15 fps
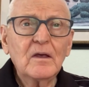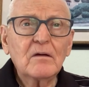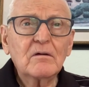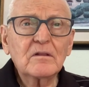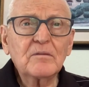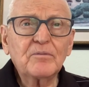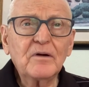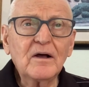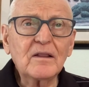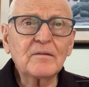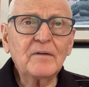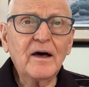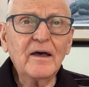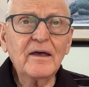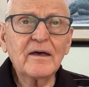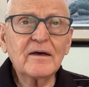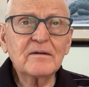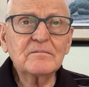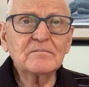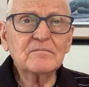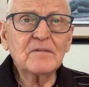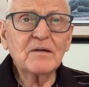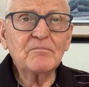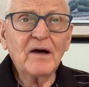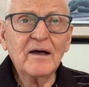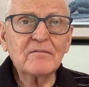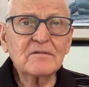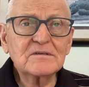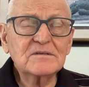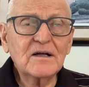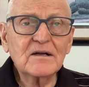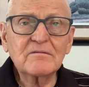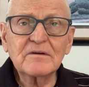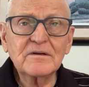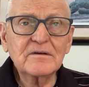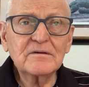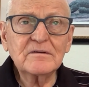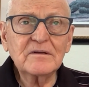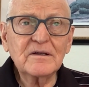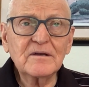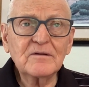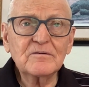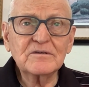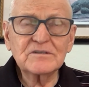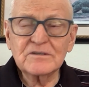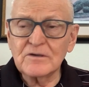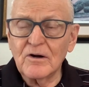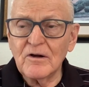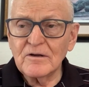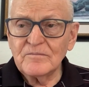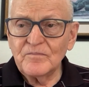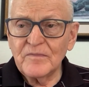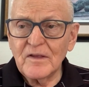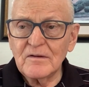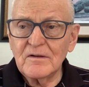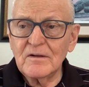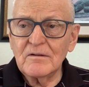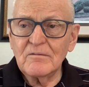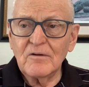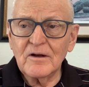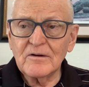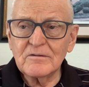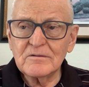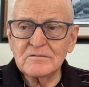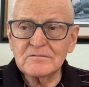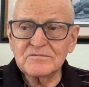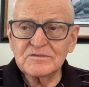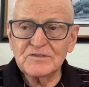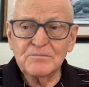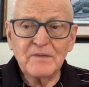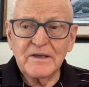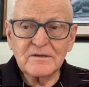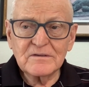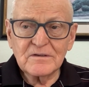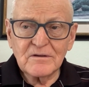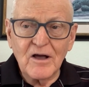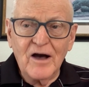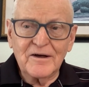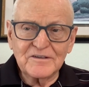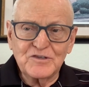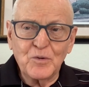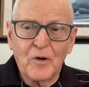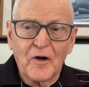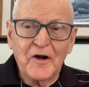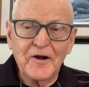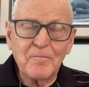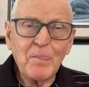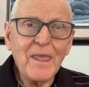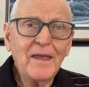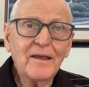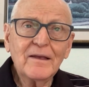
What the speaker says: Well, the problem I had, my mind was not renewed and it was strong. It didn't want to submit to God's word.